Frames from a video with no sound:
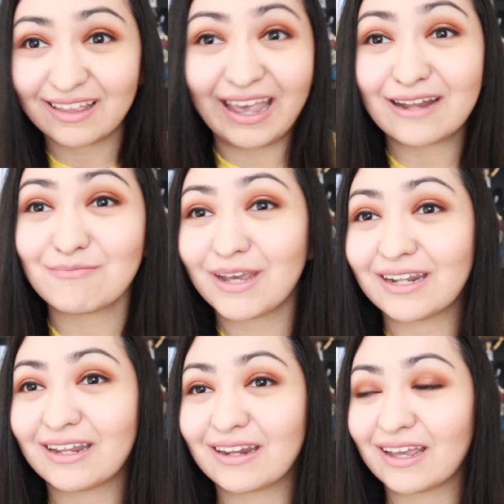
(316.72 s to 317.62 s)

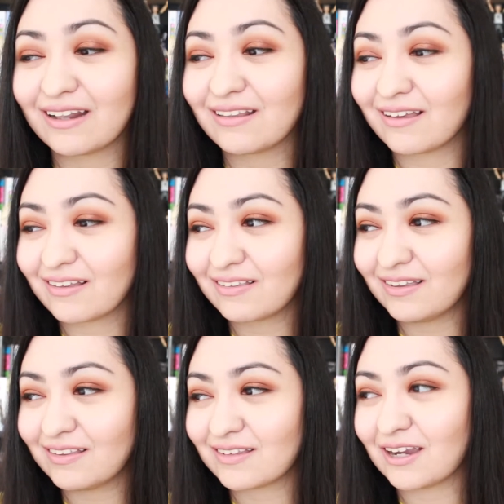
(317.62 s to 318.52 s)
animated and see
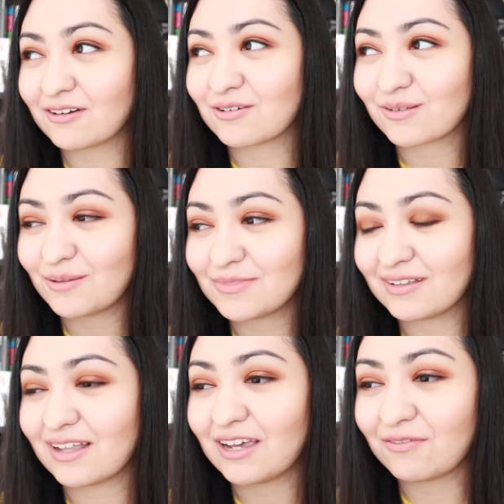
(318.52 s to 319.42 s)
these characters come
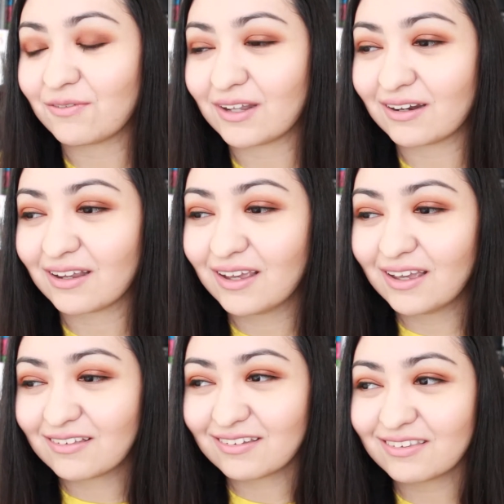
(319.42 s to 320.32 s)
to life and
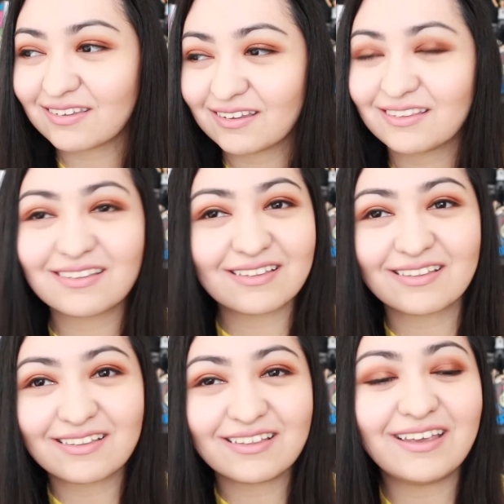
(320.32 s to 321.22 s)
just,
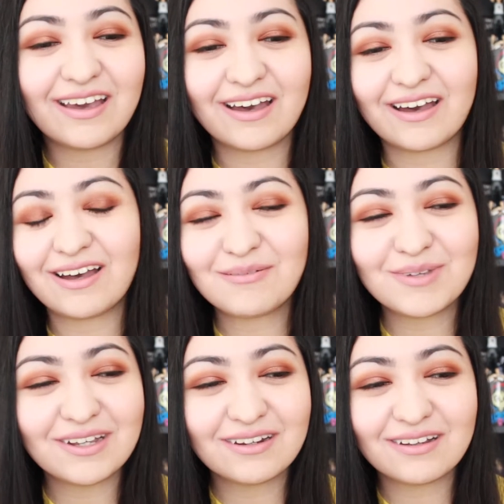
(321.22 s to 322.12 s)
yeah, I
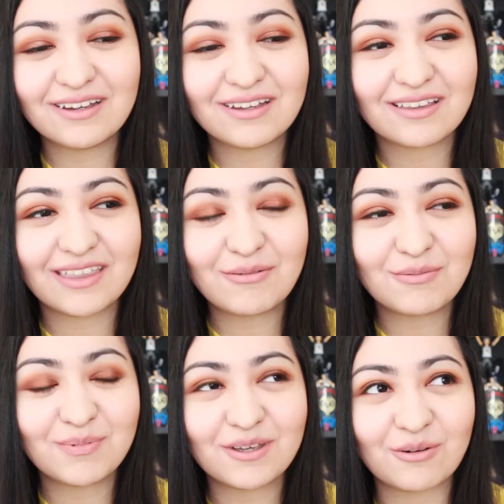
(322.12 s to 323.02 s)
mean, that
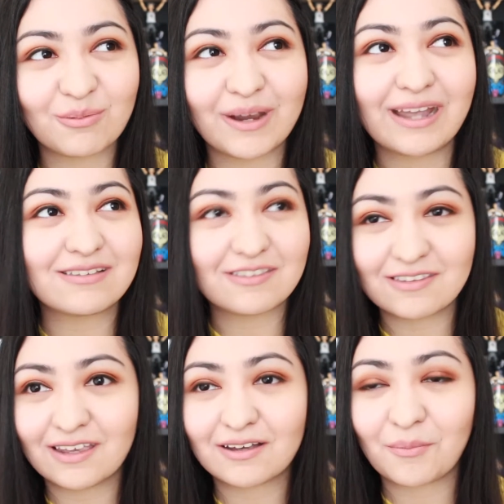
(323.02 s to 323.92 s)
would be great to
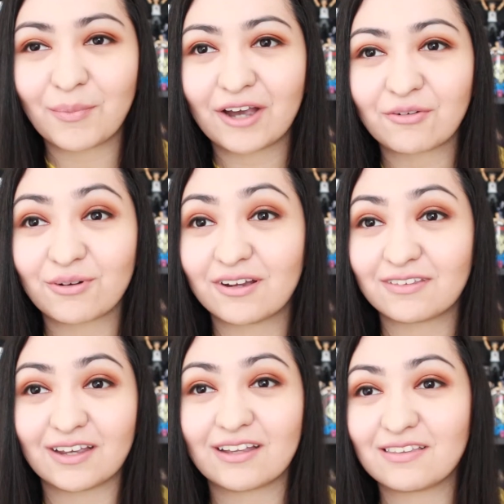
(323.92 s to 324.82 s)
see it come back for a
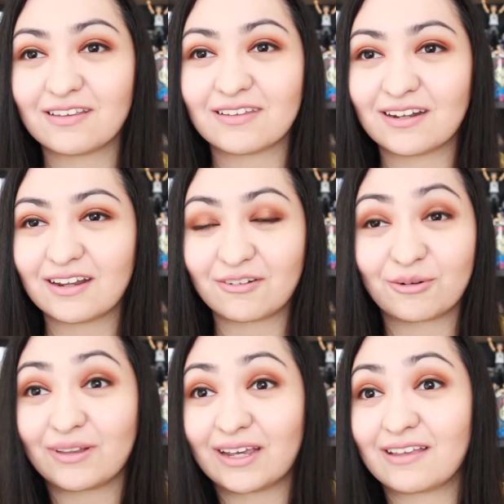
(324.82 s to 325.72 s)
second season,
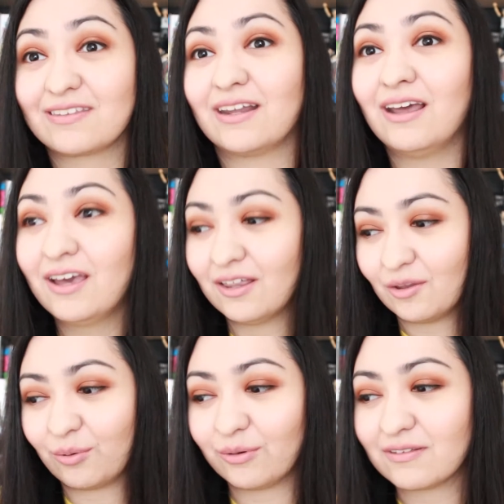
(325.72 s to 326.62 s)
or like I said,
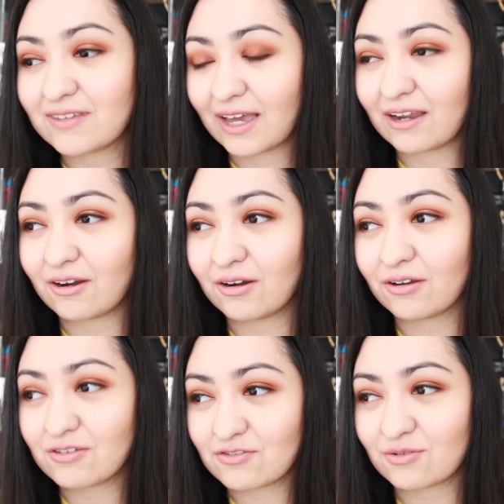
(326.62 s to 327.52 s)
the whole
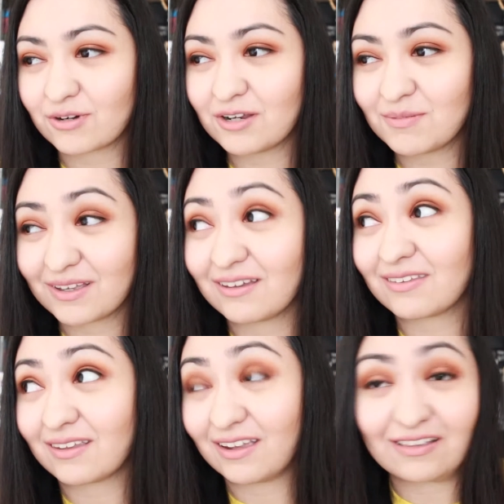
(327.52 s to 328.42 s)
entire story,
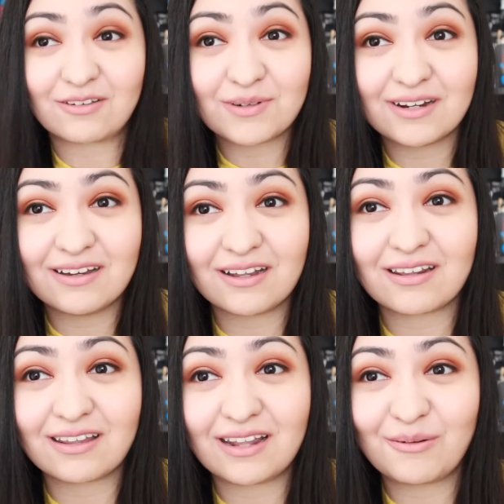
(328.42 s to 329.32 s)
because it's already
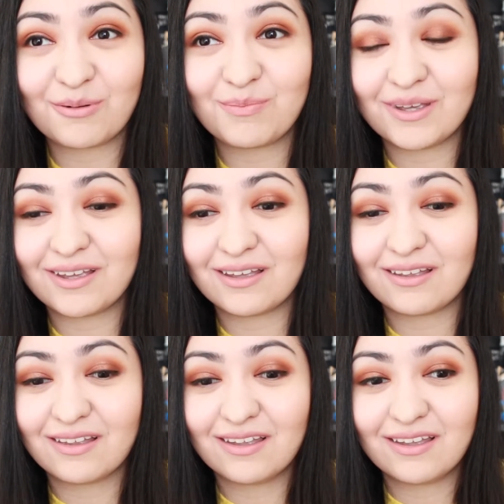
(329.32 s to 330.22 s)
done and that would be